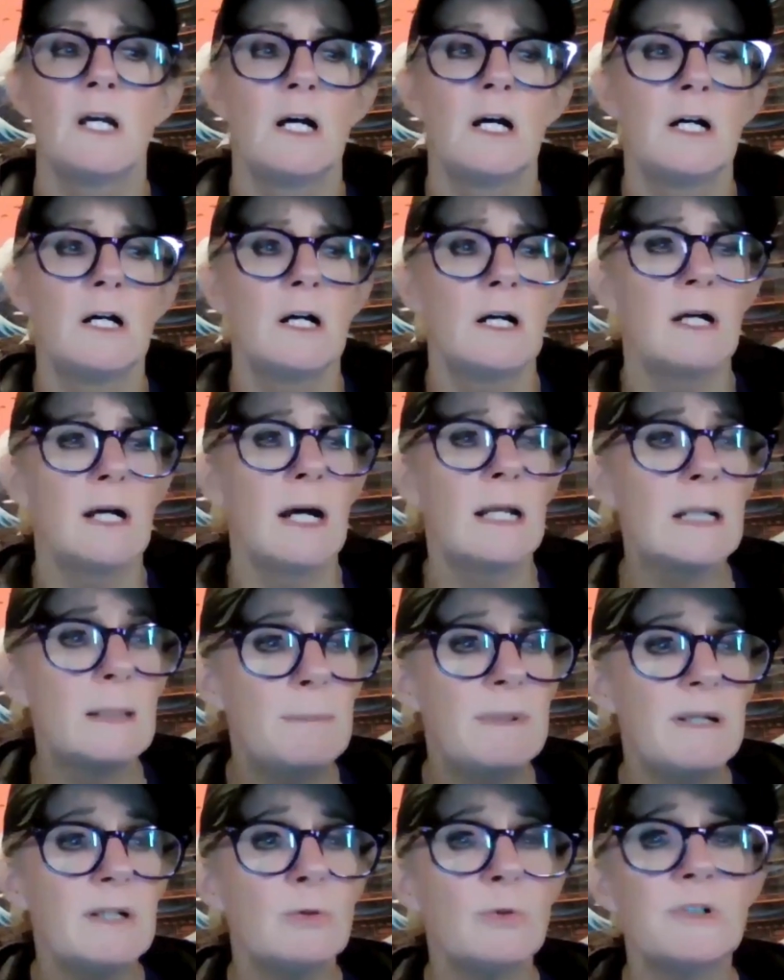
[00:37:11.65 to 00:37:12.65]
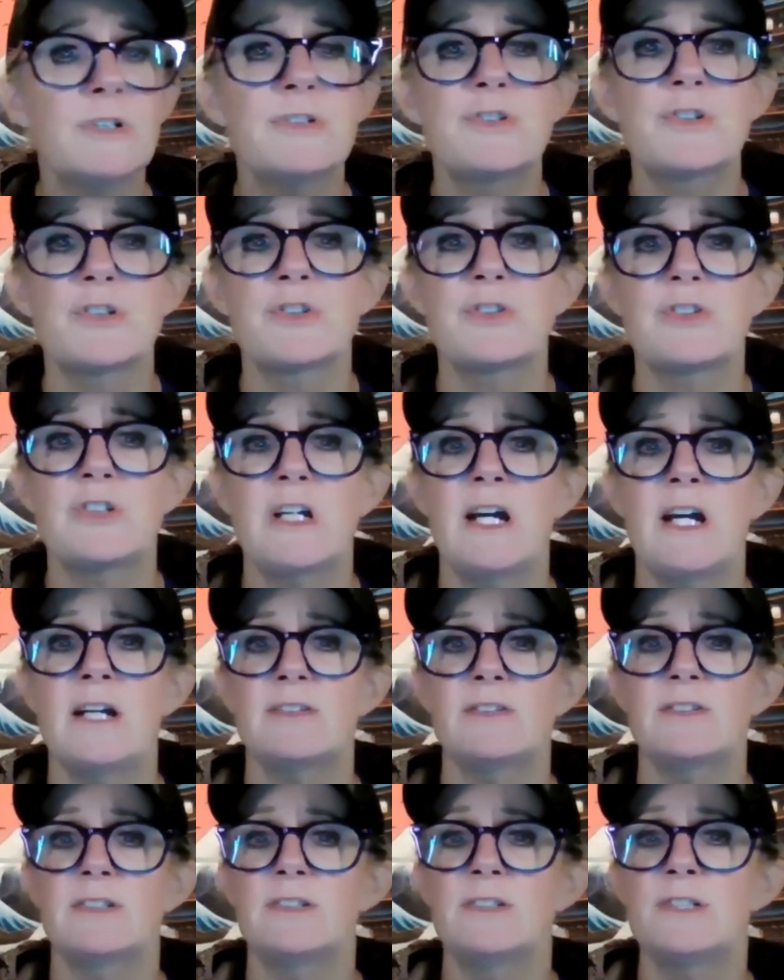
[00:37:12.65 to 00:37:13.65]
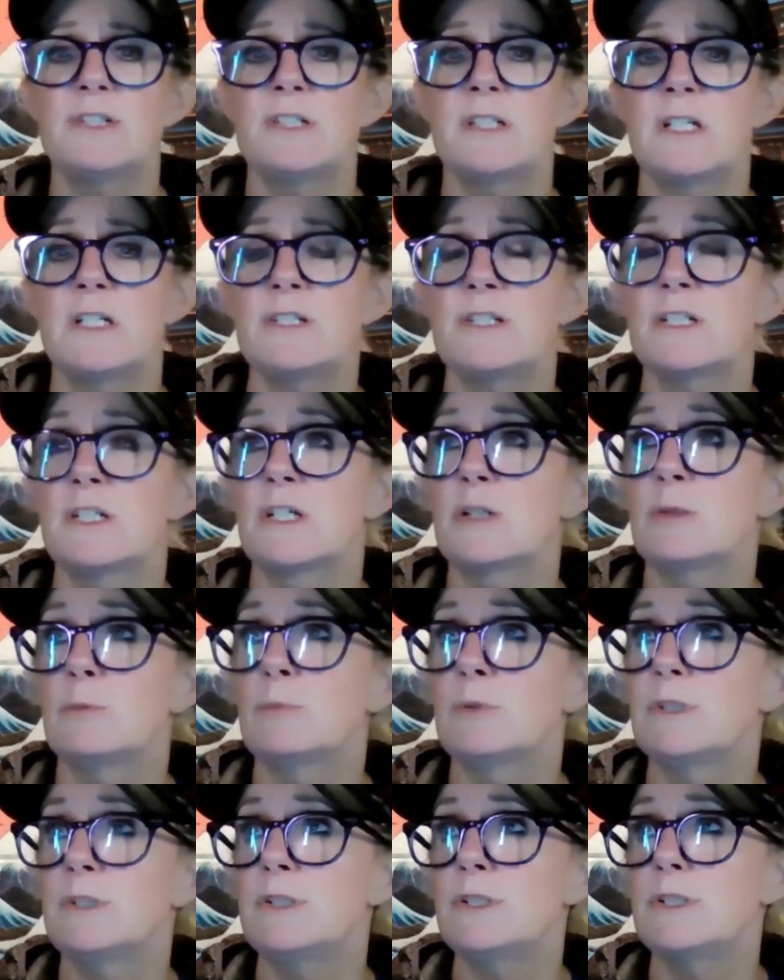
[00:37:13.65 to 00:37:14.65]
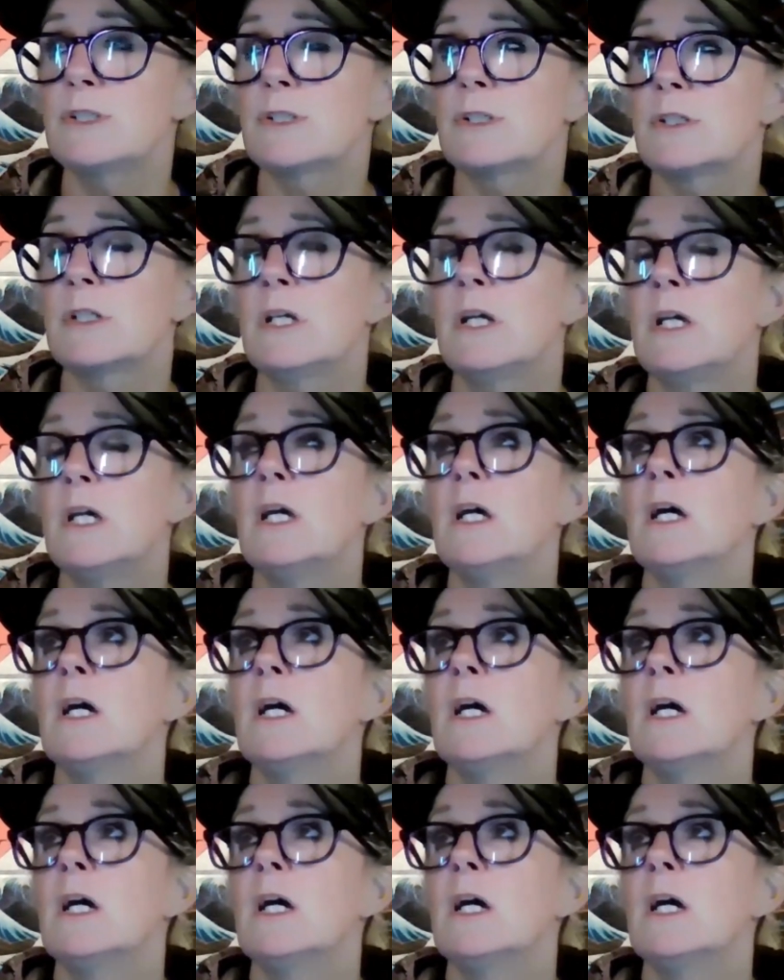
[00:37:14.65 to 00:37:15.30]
And a big one is just task initiation and completion.